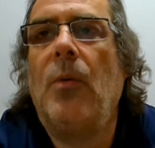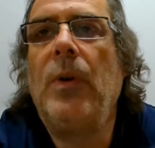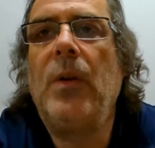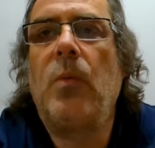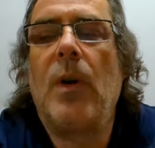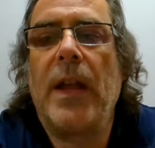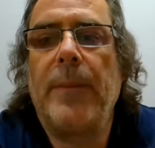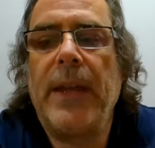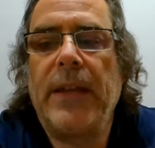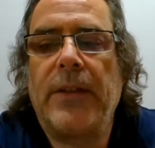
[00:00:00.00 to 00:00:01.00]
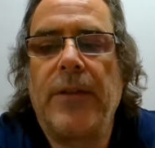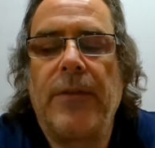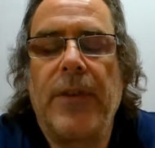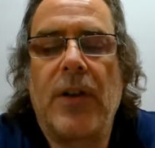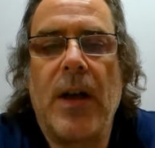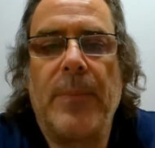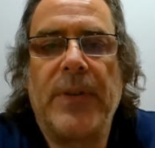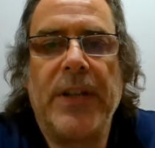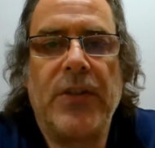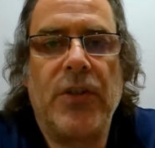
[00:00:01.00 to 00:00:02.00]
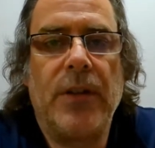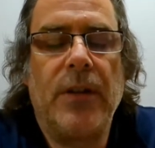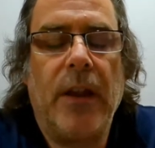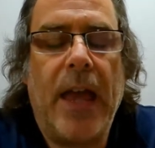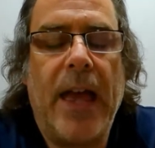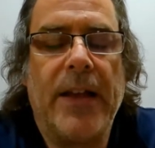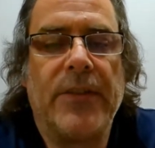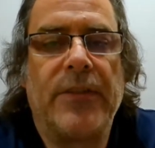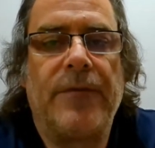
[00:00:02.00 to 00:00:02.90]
We want to make the competition as